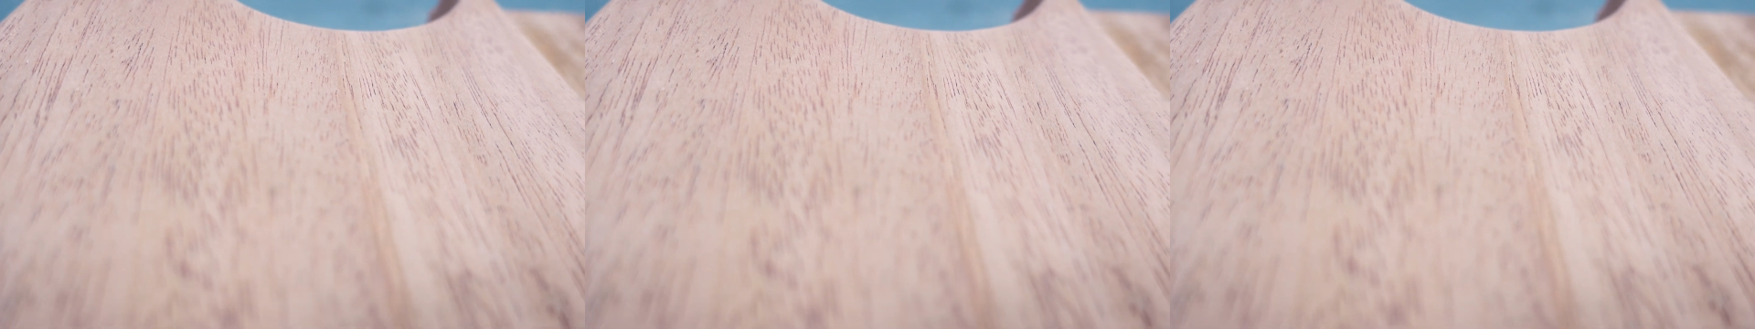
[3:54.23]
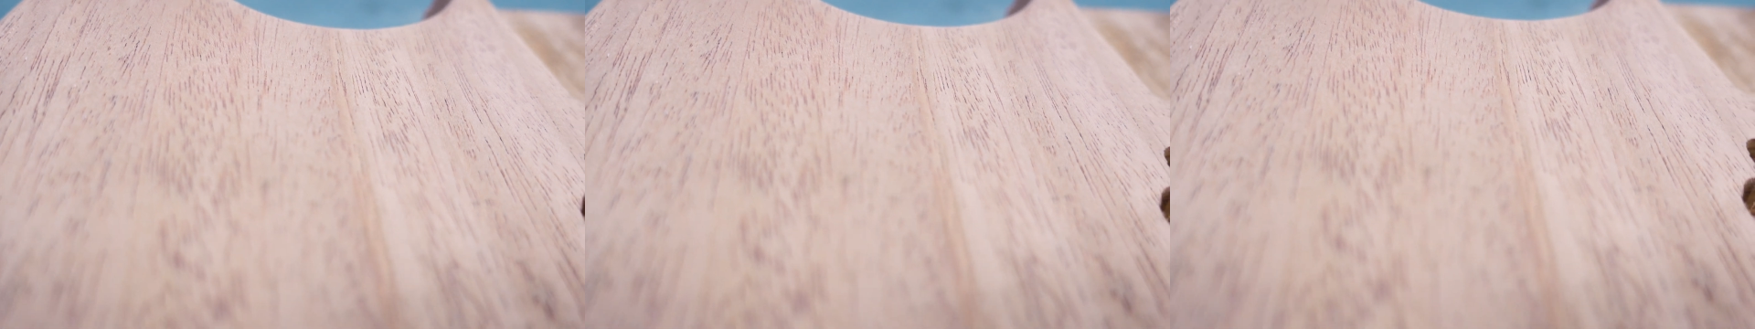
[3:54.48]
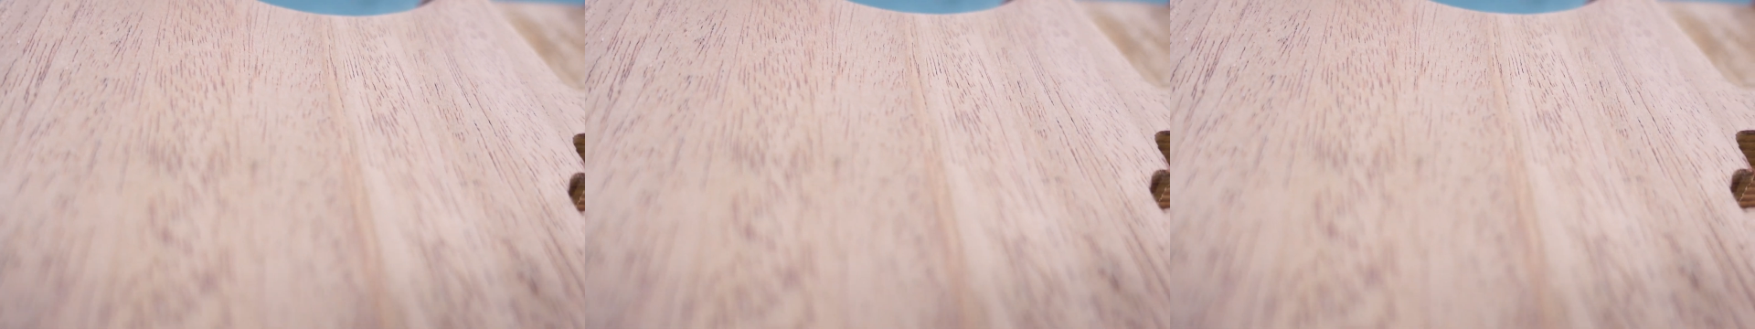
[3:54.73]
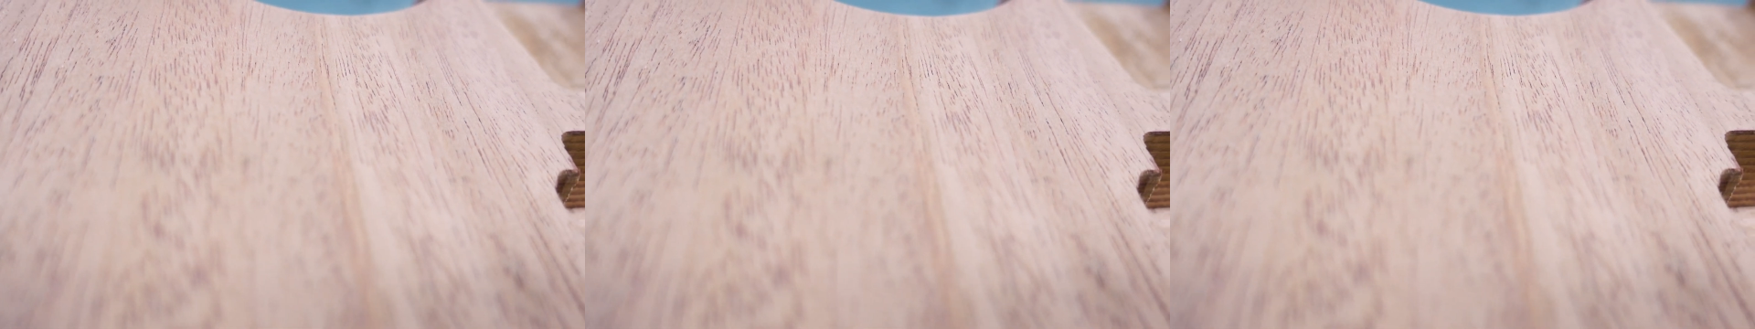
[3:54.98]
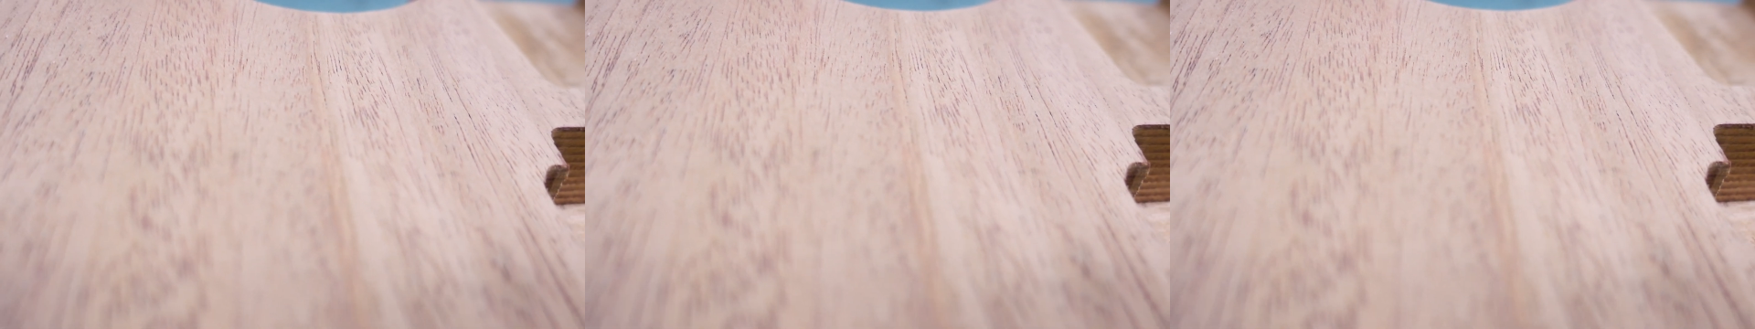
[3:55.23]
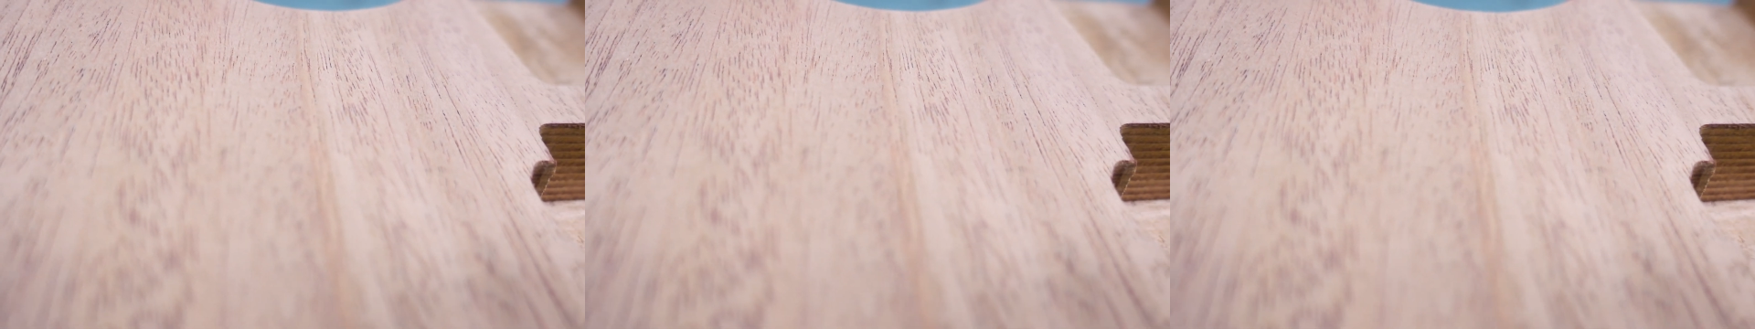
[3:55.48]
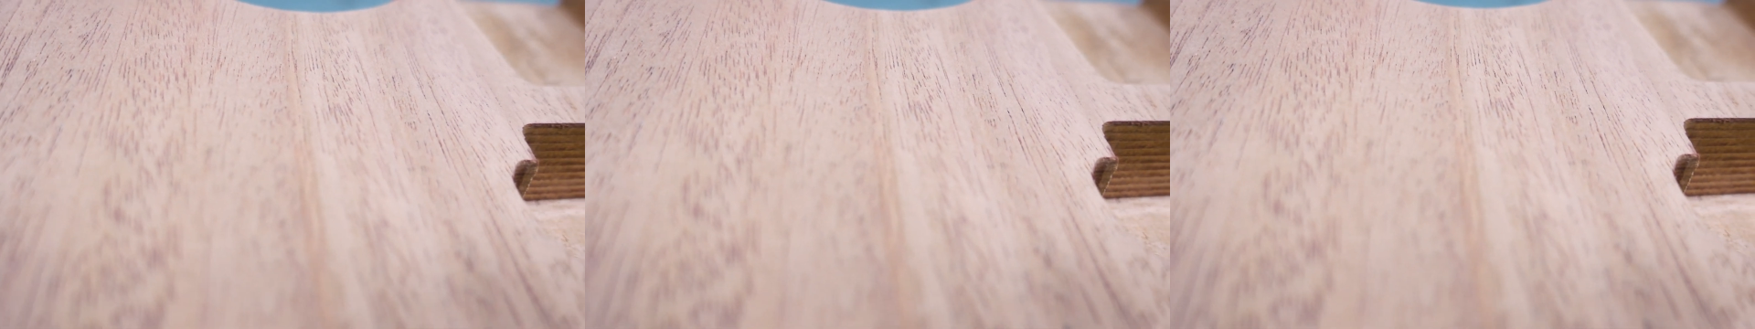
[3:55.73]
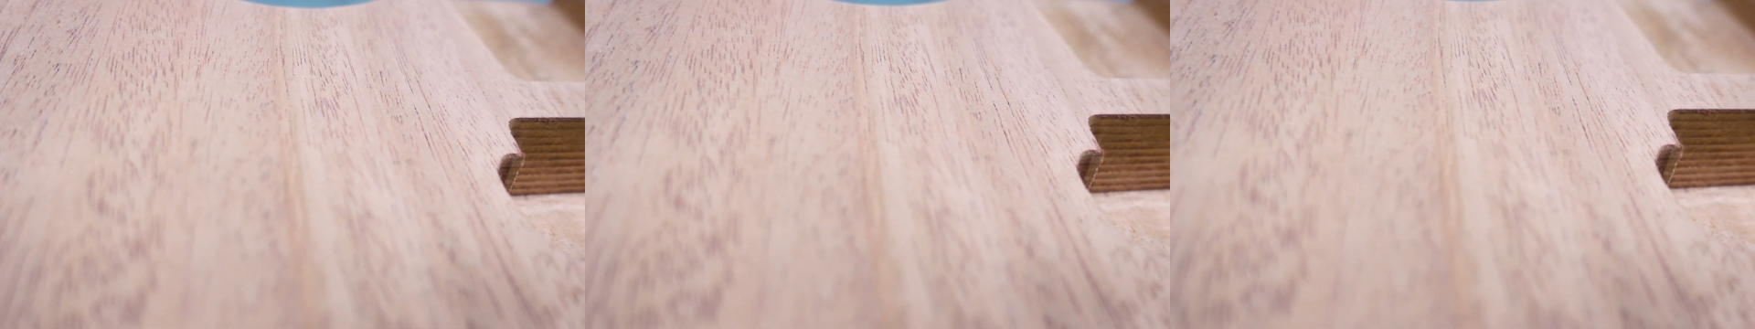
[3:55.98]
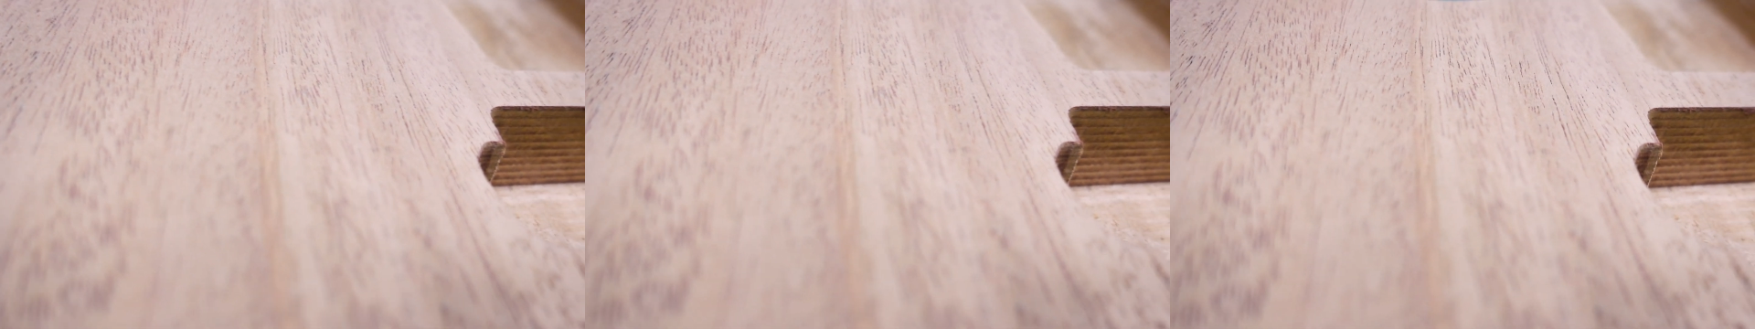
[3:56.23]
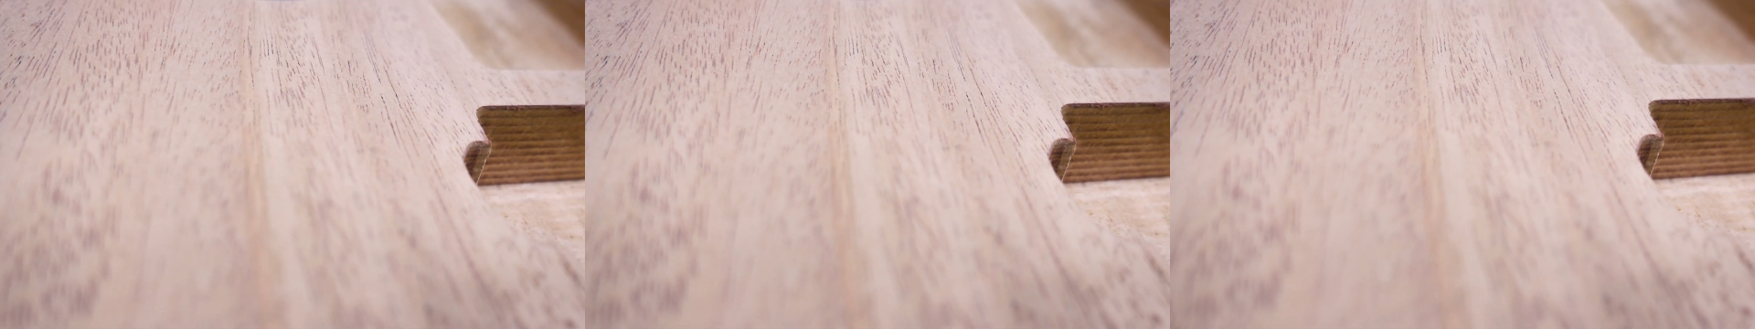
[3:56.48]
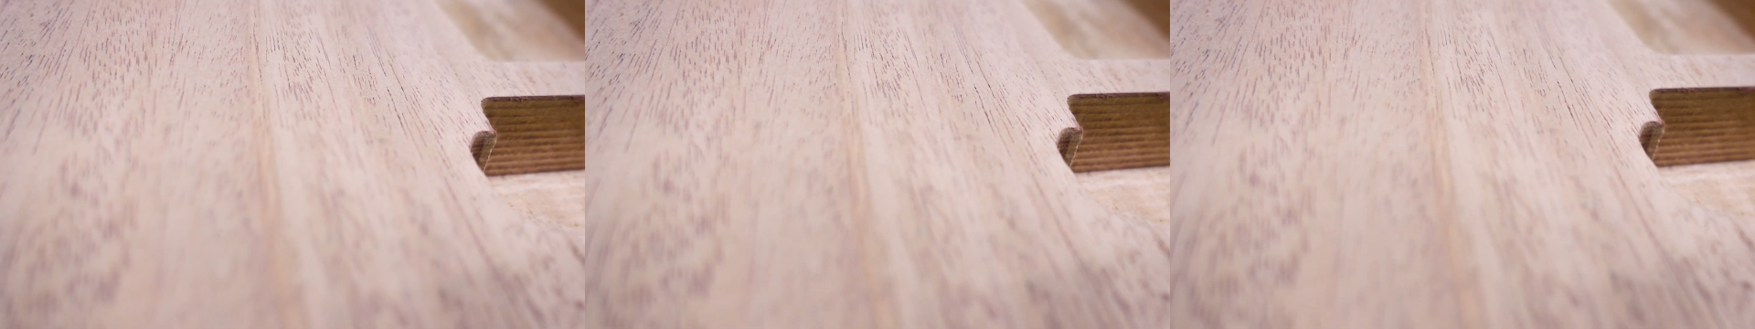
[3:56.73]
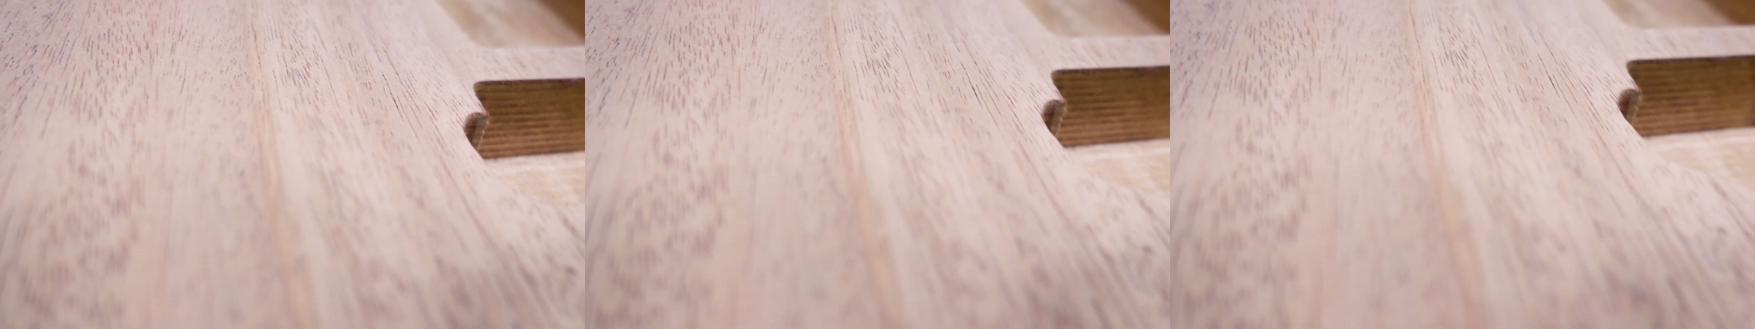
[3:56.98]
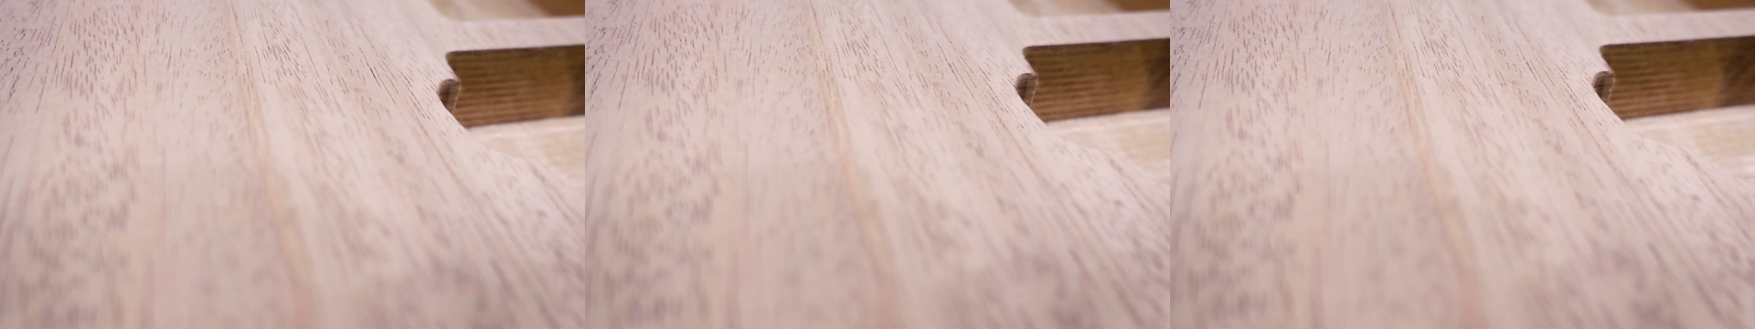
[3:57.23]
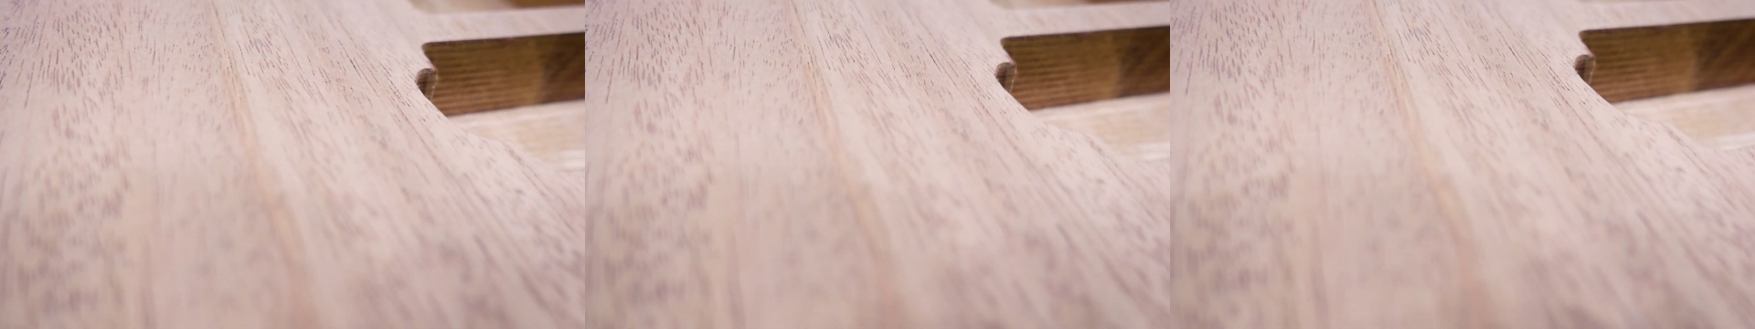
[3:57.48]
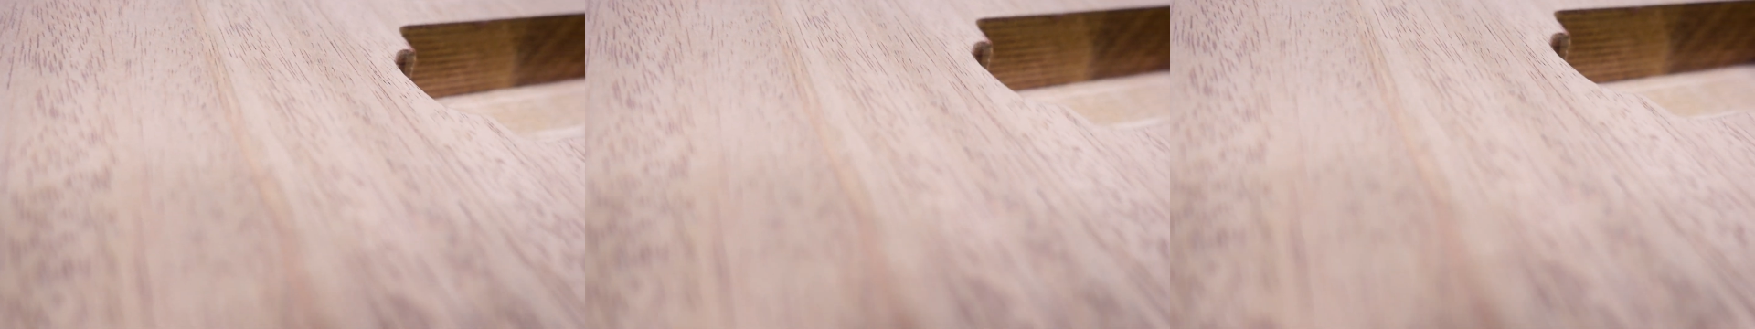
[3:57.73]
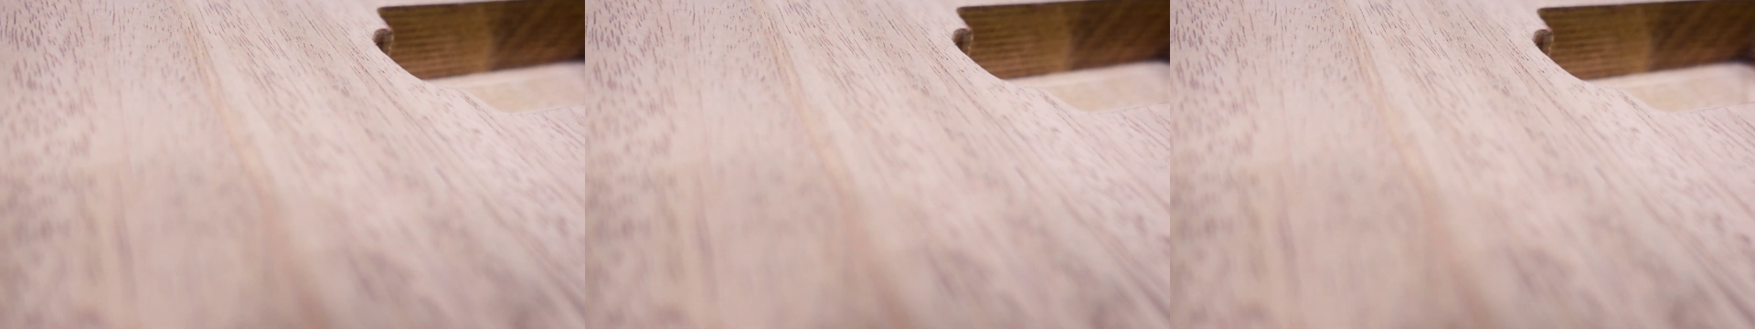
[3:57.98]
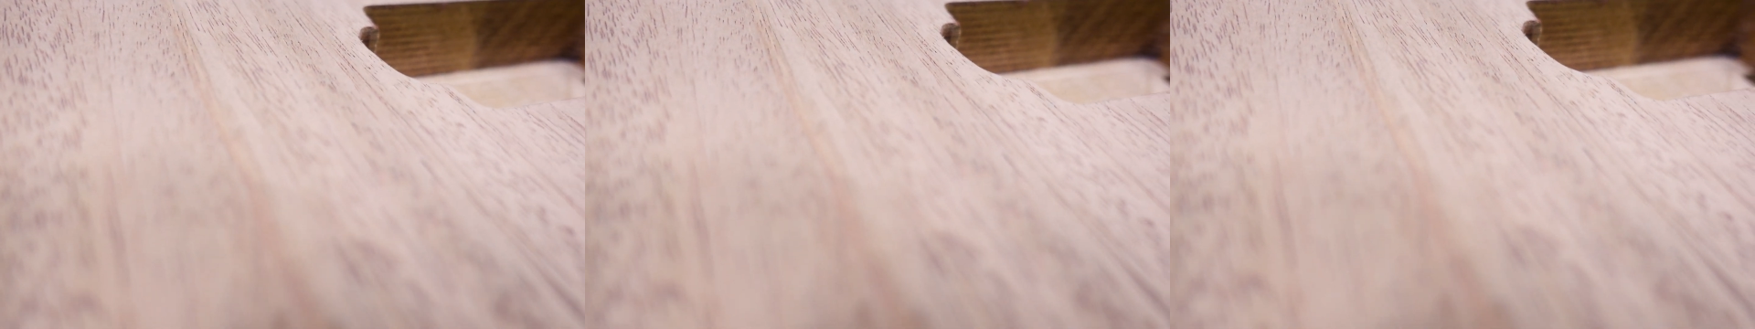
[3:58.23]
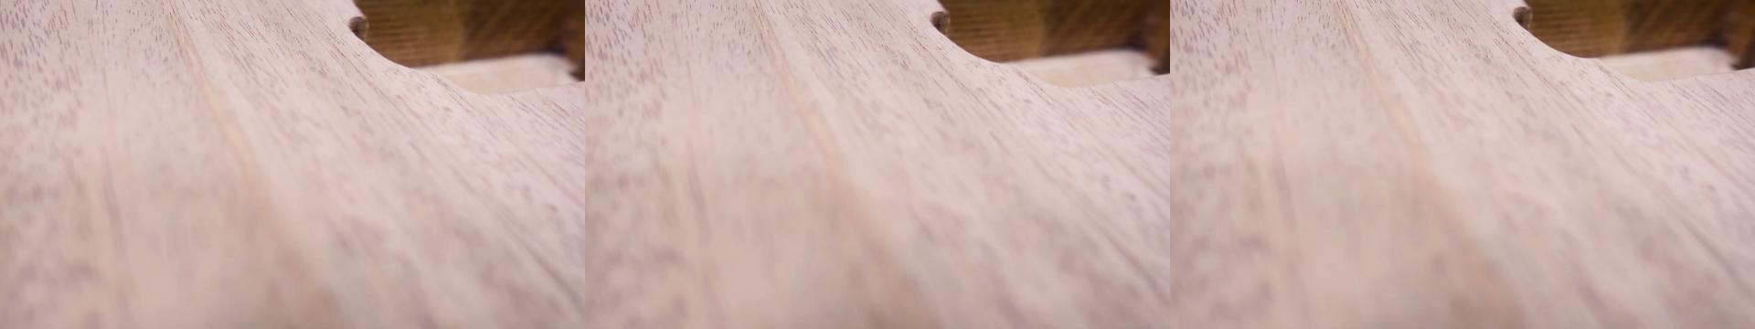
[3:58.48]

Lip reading: [unreadable: no face in view]